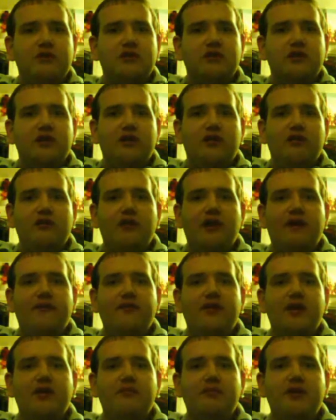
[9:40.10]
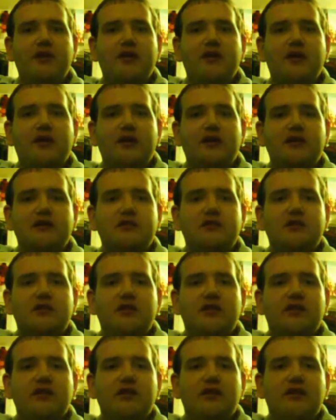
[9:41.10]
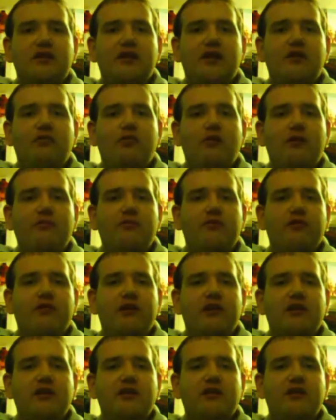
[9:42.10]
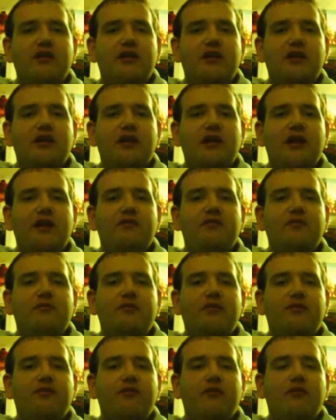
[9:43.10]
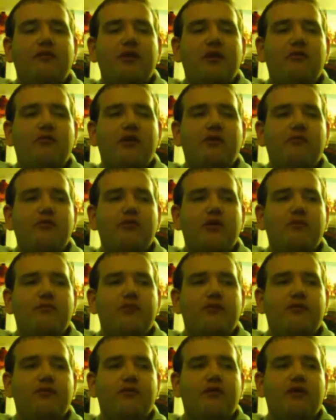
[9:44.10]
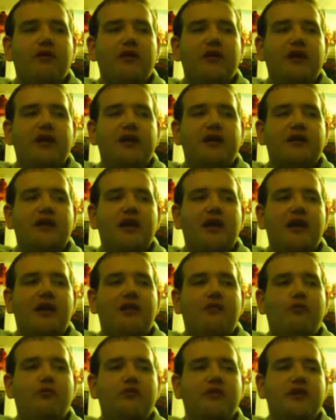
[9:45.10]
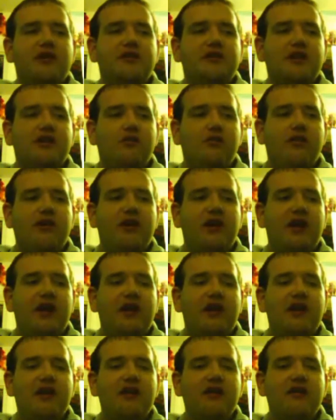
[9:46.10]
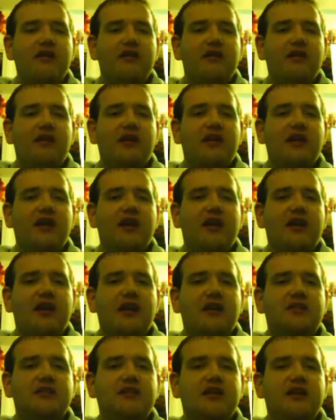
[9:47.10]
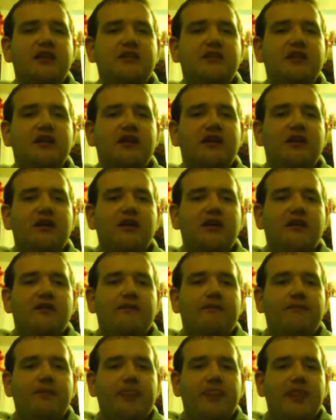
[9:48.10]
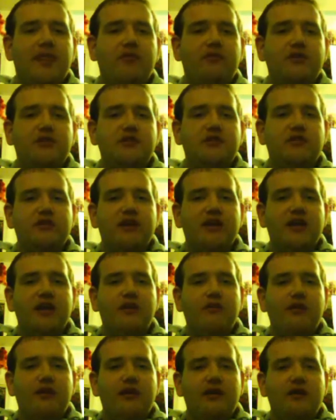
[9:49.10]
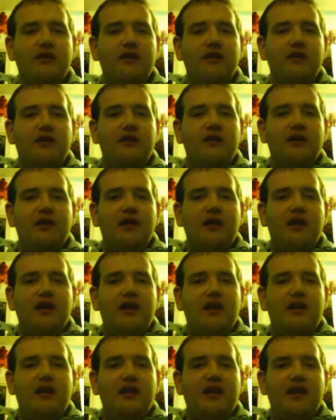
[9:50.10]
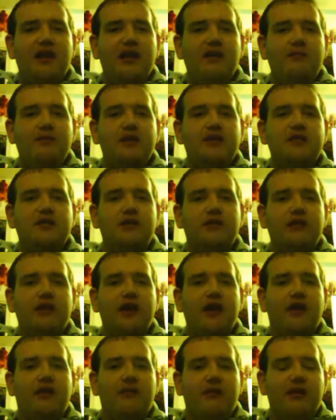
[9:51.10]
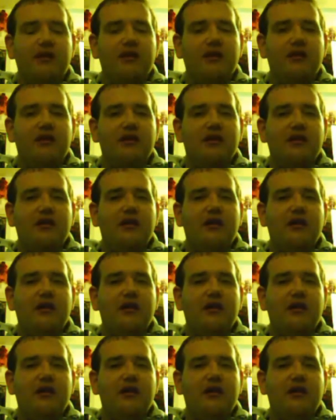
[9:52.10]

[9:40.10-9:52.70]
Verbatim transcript: we still love them, because at one point... Even before they had they did a 180 in that sense, they were still caring, and they can be still caring. Mm.